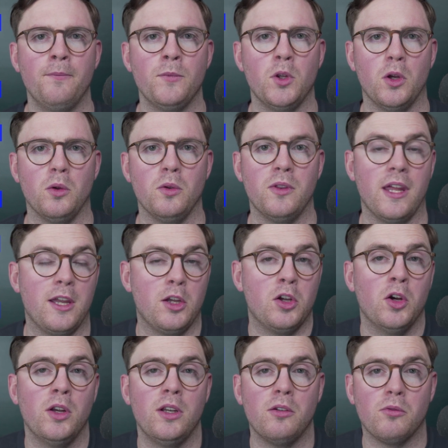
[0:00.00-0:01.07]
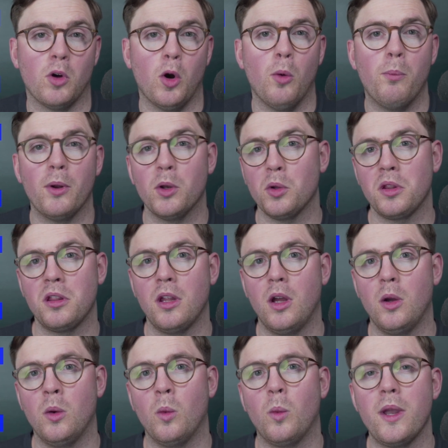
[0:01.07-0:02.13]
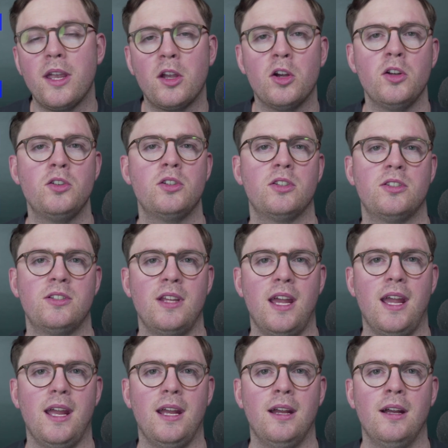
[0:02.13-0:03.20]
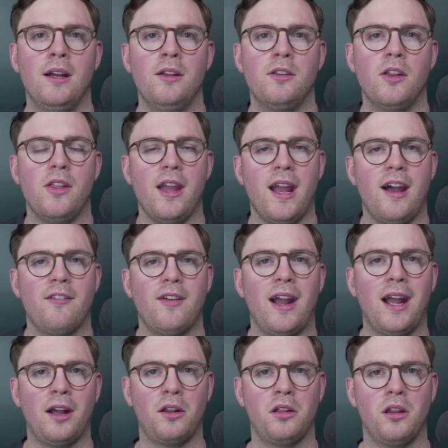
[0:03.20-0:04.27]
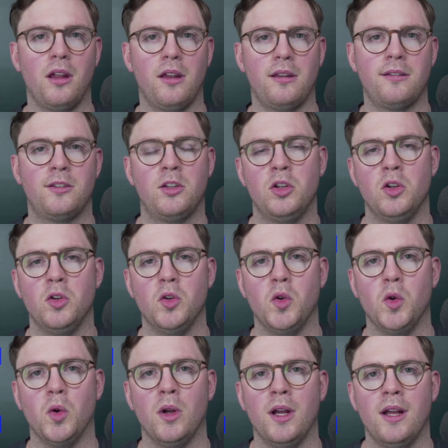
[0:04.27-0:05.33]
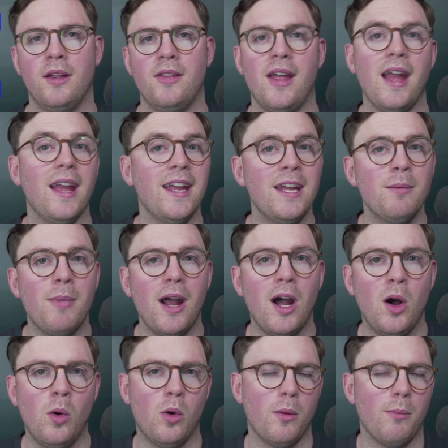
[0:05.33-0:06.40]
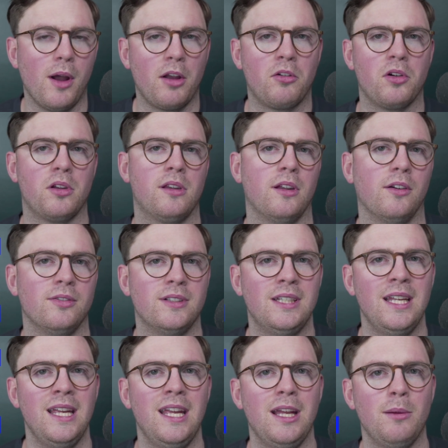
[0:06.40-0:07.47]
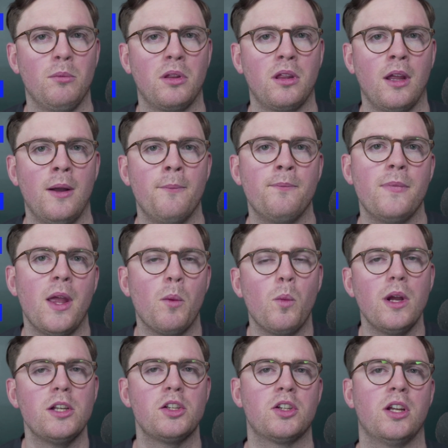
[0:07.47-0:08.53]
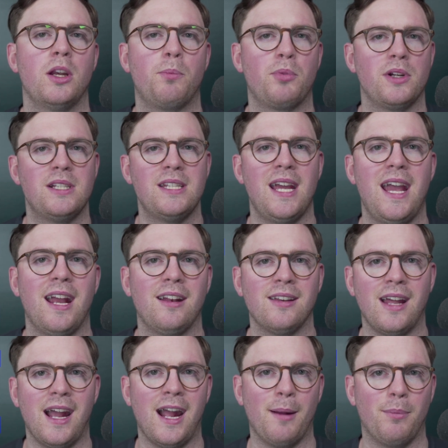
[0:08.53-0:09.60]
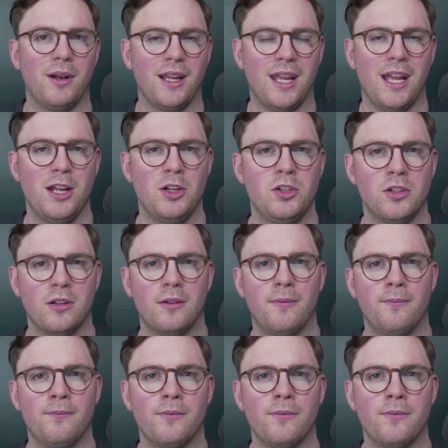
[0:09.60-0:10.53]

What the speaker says: you know, they could enroll, but also we could just say that they have access to their email or Microsoft Teams, and we're just going to protect that application.